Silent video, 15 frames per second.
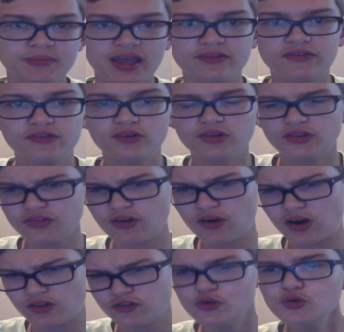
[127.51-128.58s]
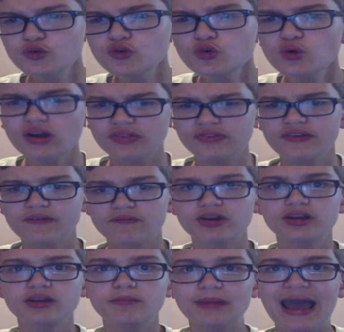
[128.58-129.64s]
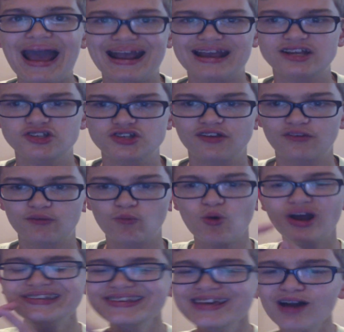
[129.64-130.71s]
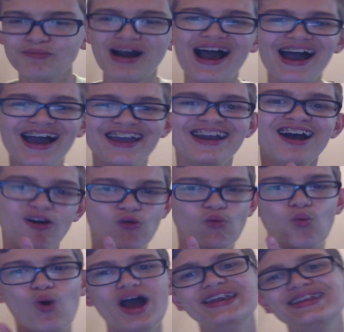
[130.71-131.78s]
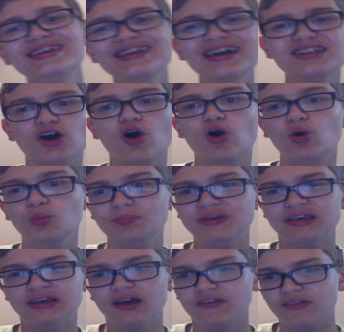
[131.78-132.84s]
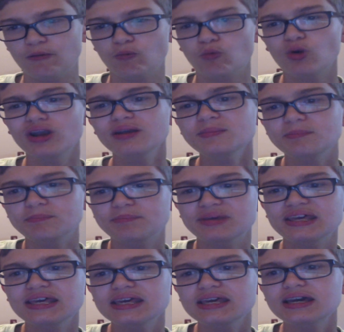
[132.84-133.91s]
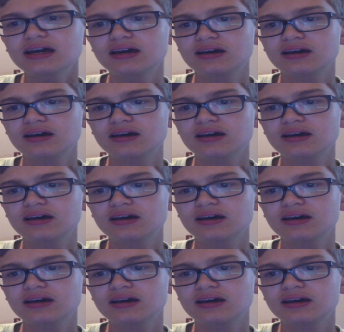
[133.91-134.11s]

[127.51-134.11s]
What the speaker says: And so there are two different packages. One you buy, one you don't, because it wouldn't be